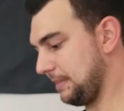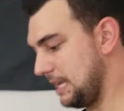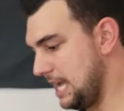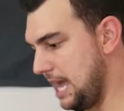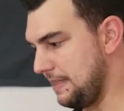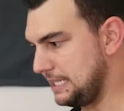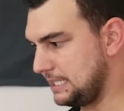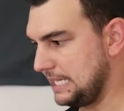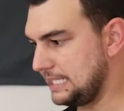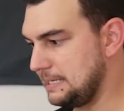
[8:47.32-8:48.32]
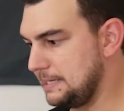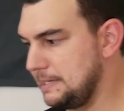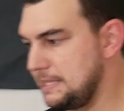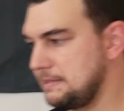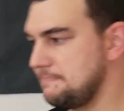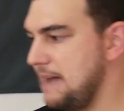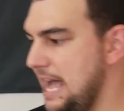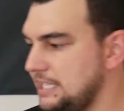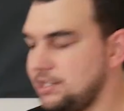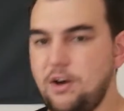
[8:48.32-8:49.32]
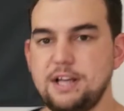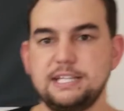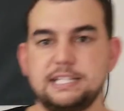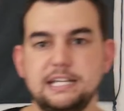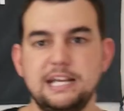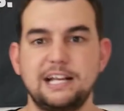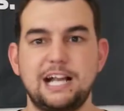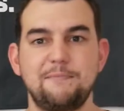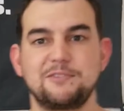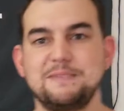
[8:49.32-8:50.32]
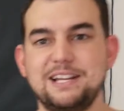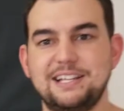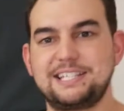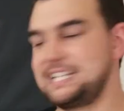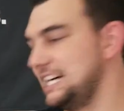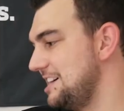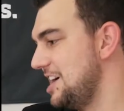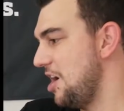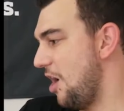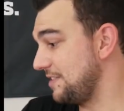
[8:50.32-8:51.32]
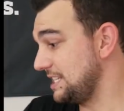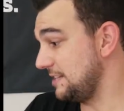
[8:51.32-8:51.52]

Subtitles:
yeah, that's the mad scientist in a couple of minutes. Obviously